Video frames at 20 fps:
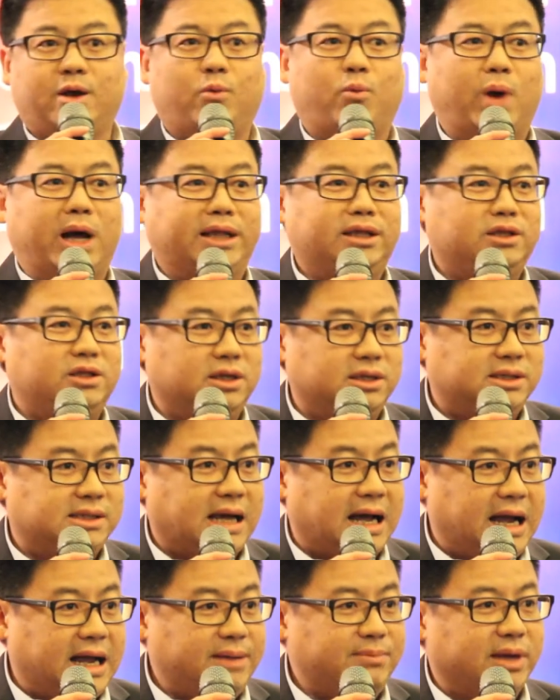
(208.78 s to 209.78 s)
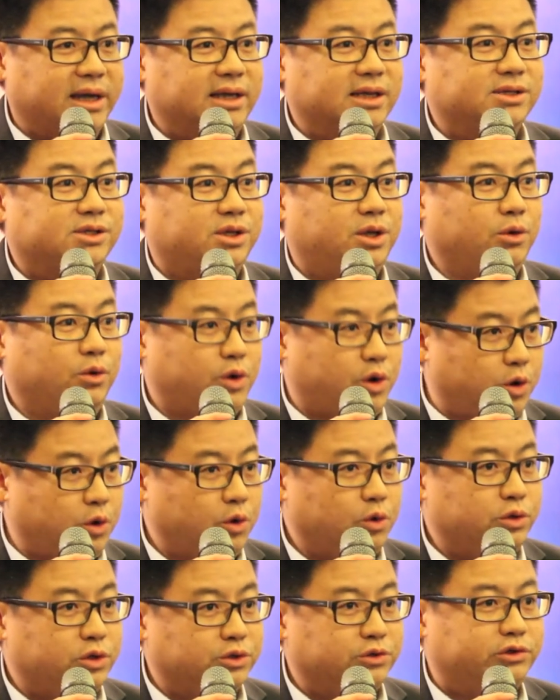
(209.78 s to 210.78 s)
when the timing is still
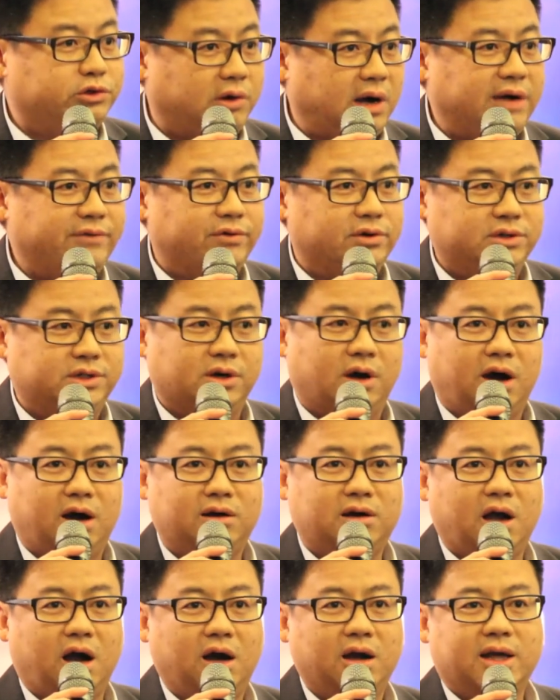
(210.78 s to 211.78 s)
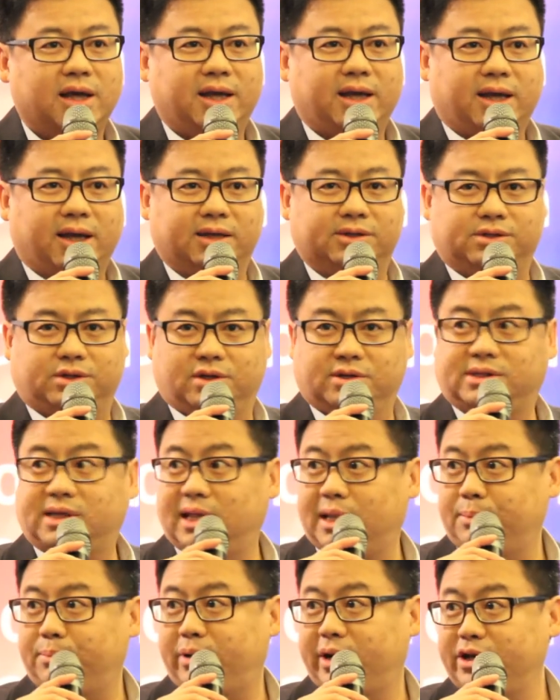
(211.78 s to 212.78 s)
cool to travel to Hong Kong, is the
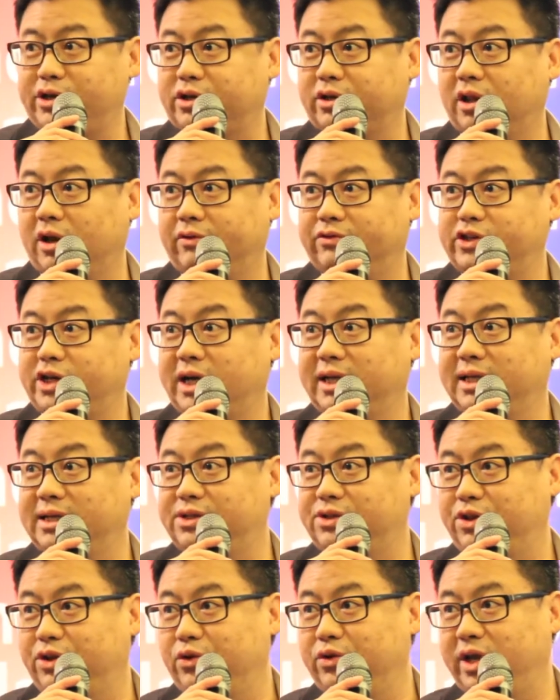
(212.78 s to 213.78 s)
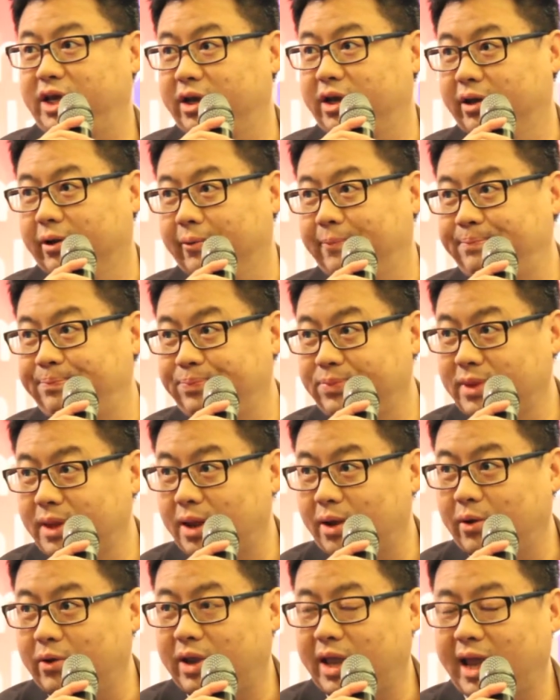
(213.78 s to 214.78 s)
celebration of Chinese New Year.
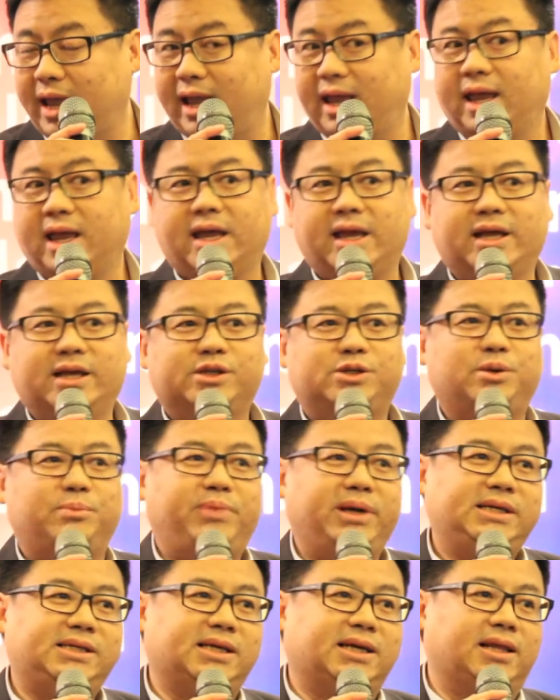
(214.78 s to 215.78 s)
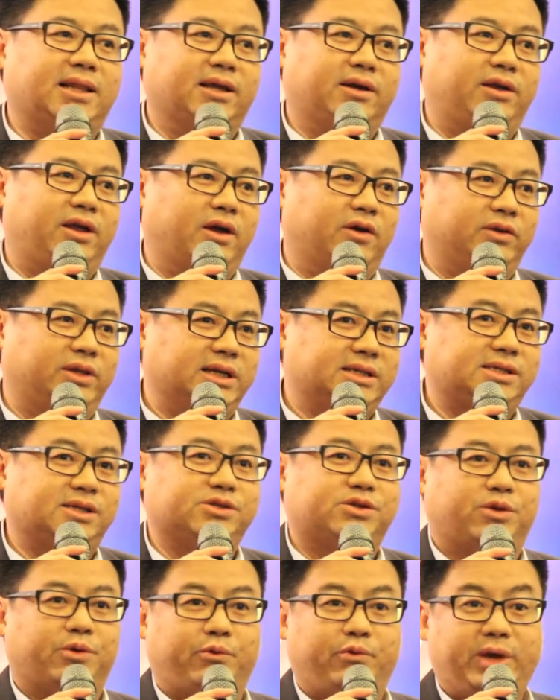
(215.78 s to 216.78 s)
Okay, so basically, this
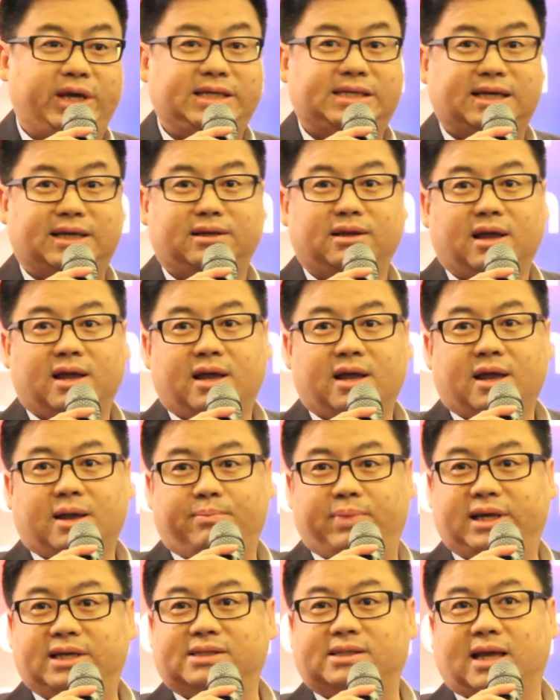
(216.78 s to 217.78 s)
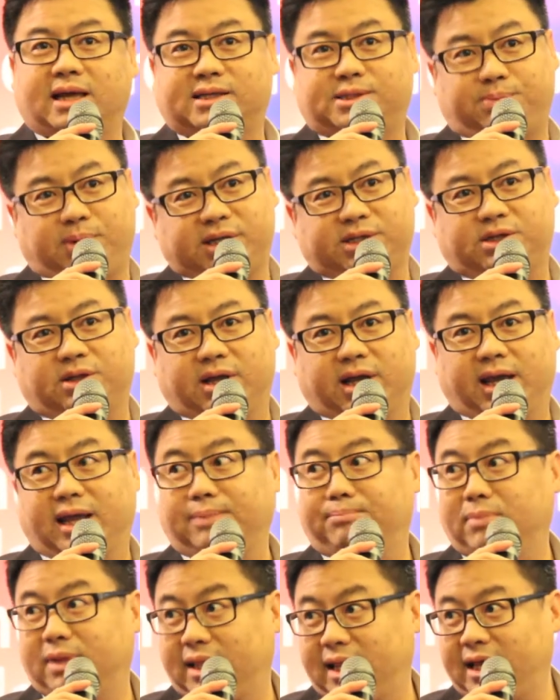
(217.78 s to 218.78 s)
is the reason, because
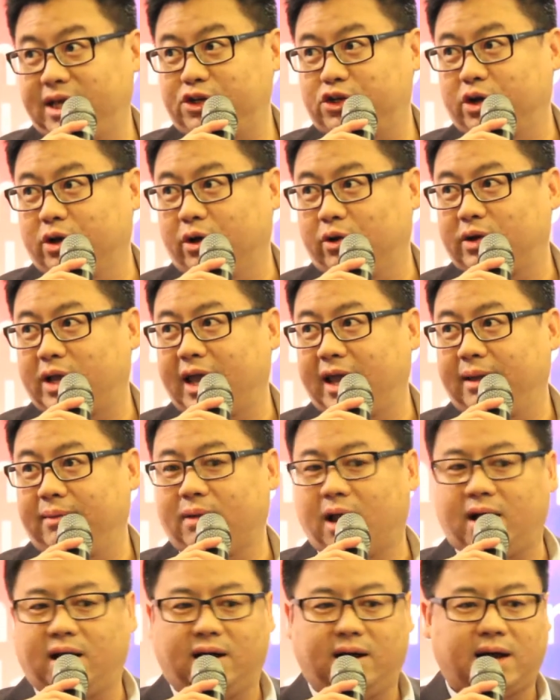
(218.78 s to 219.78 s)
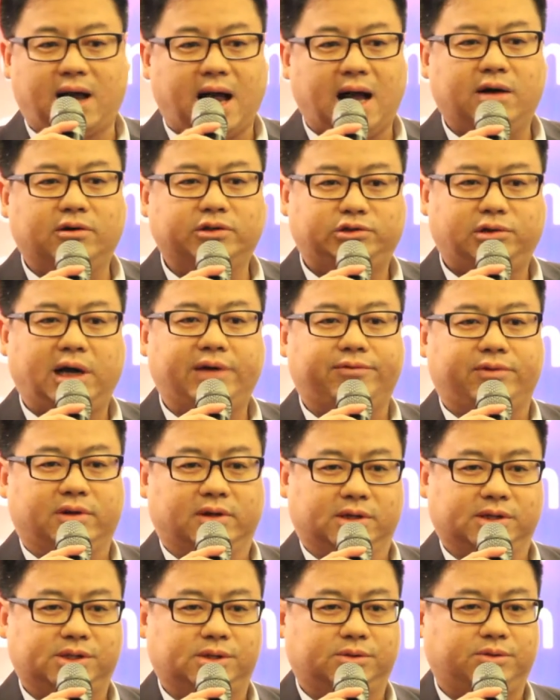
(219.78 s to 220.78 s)
especially in Malaysia, okay, our
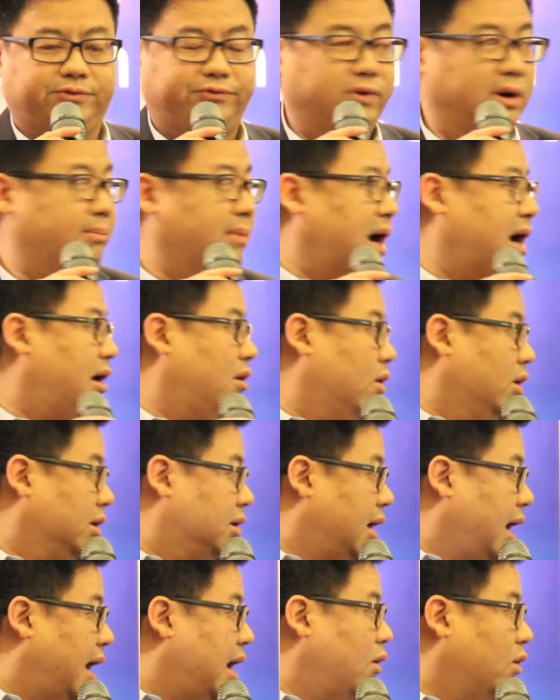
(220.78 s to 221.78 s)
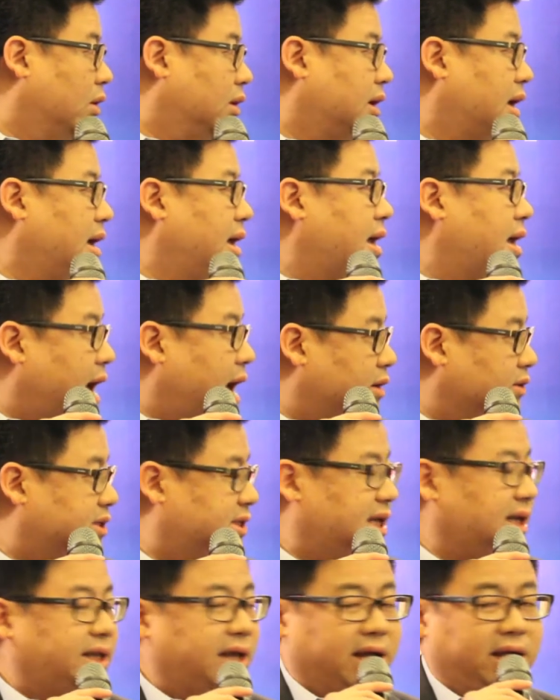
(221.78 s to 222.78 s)
travelers from our
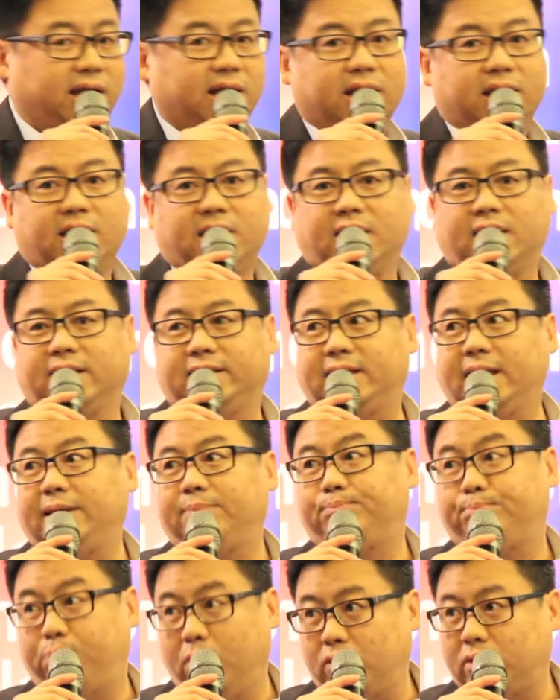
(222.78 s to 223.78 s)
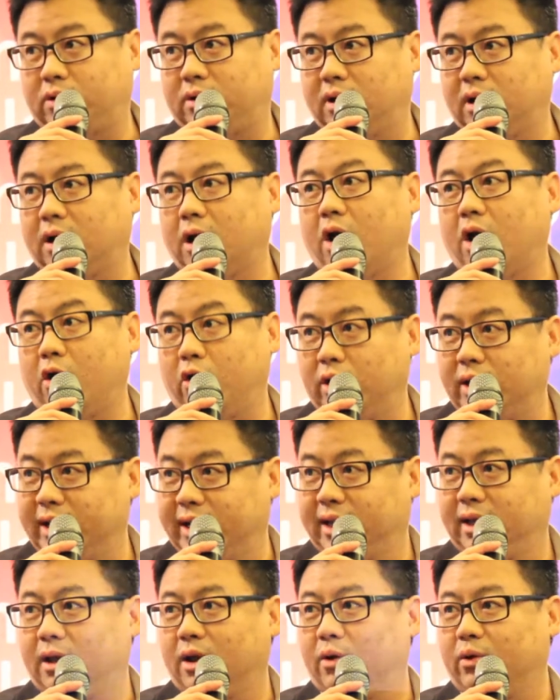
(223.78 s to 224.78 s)
study, they book
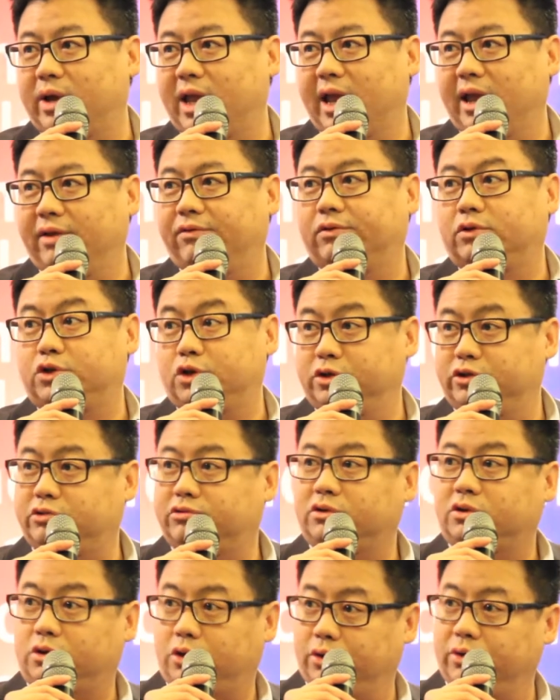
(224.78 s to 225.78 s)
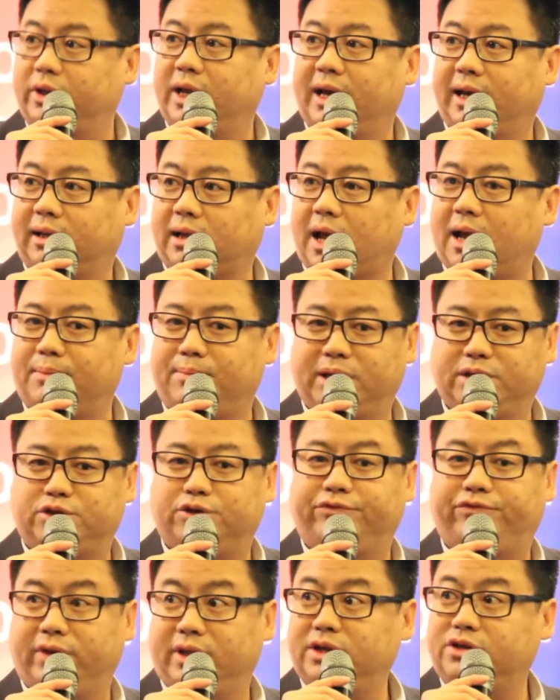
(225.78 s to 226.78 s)
early, okay,
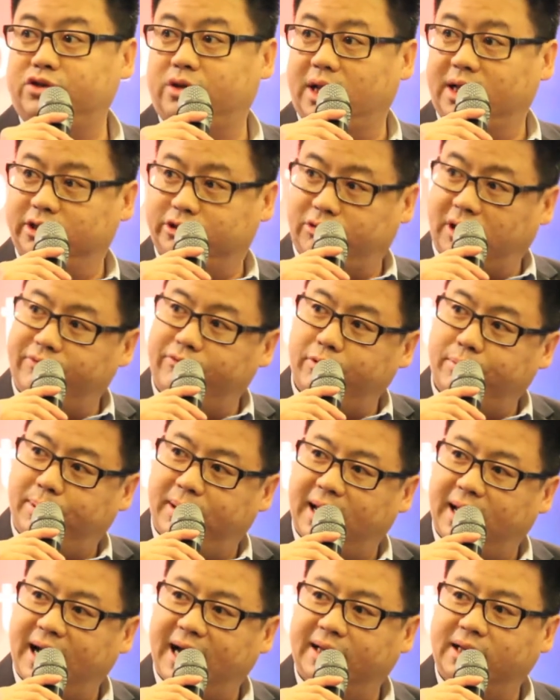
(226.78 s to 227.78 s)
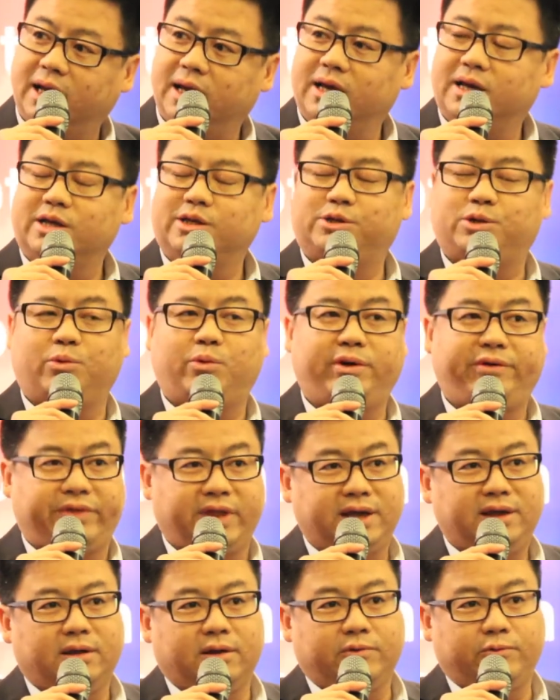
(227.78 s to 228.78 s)
to finish their travel plan. So
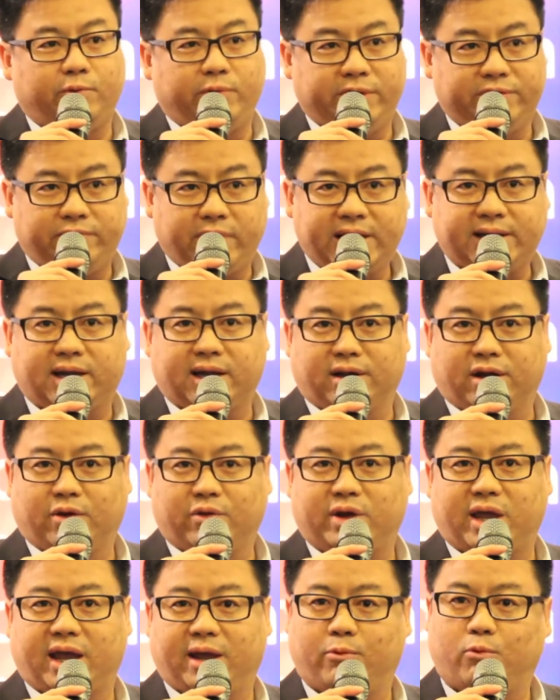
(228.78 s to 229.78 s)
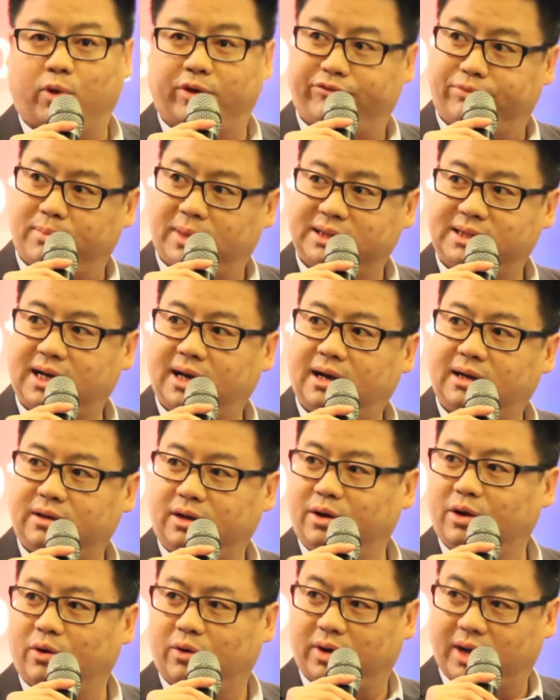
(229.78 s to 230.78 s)
we reckon, okay, with Mata,
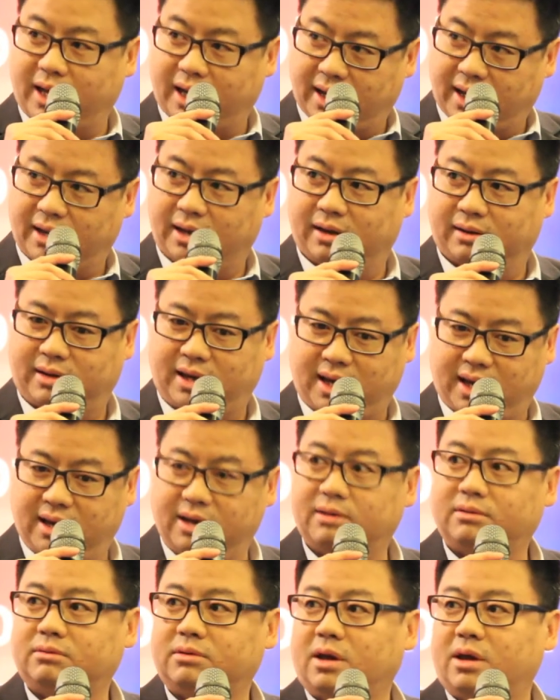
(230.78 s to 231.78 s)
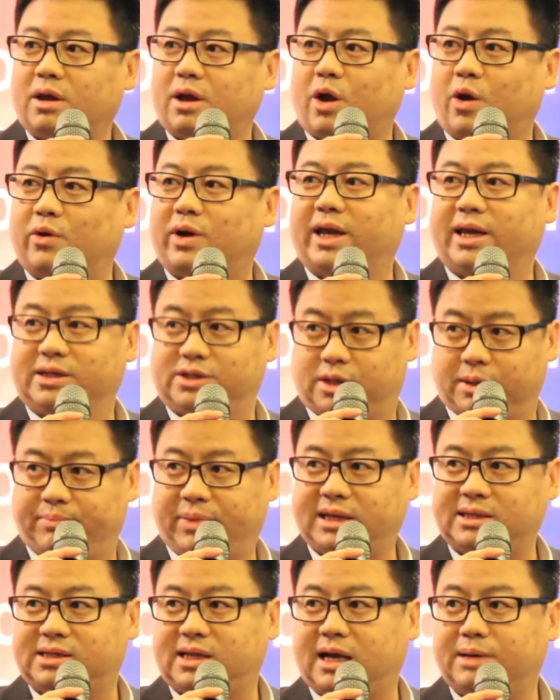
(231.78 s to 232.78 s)
here, okay, is the
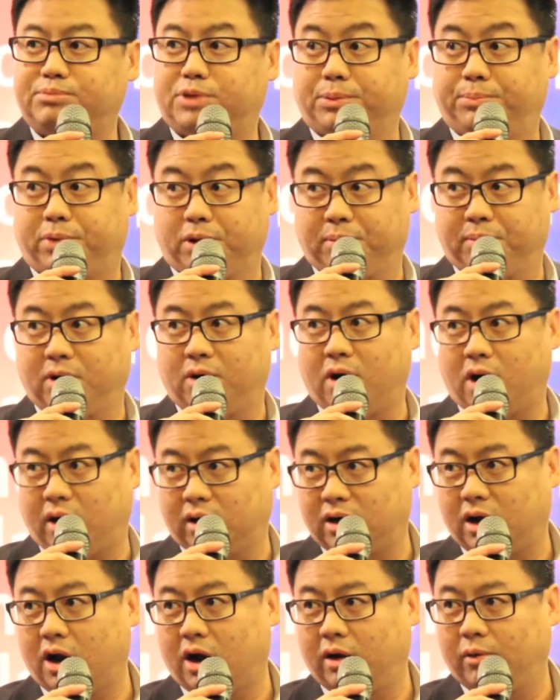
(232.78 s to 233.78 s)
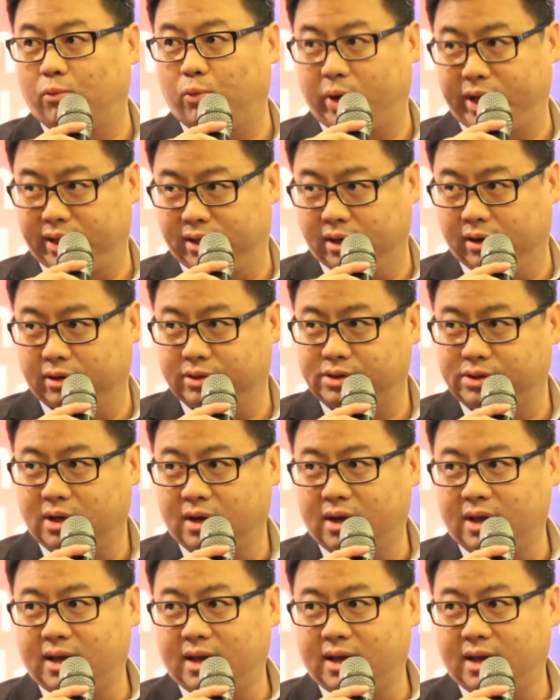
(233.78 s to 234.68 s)
best time to promote Hong Kong winters.